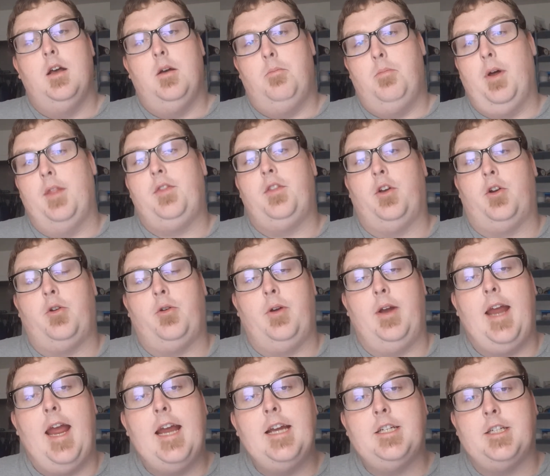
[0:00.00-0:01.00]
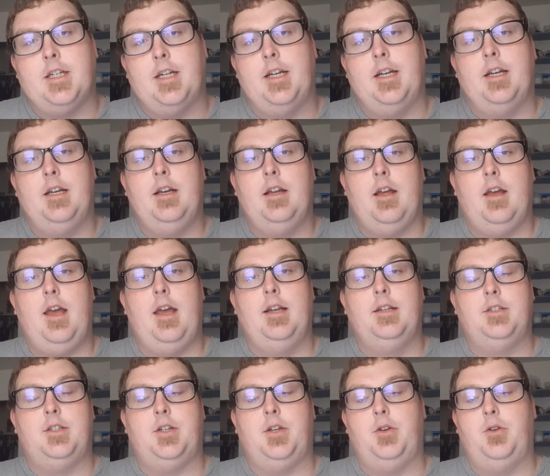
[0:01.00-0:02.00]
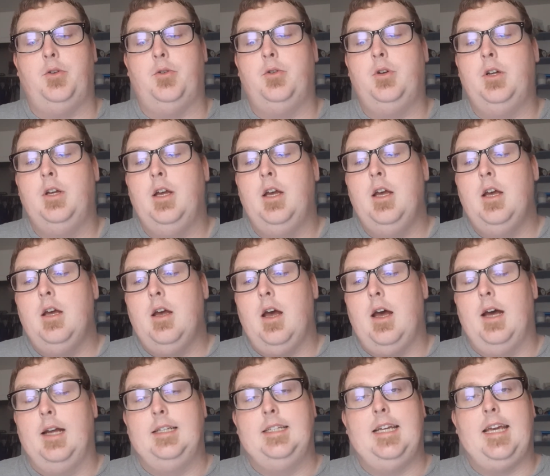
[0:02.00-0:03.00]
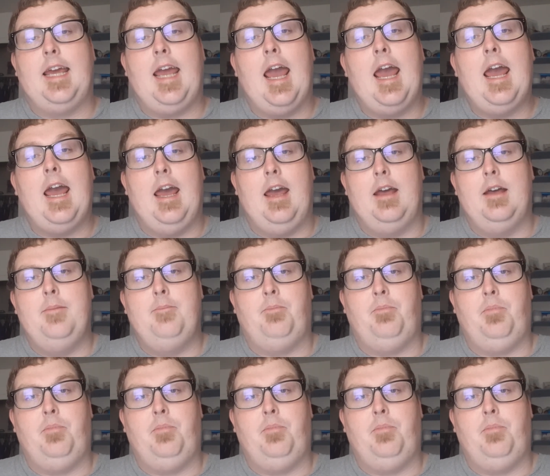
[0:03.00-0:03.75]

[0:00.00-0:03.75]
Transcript: but the creation into uh, decay,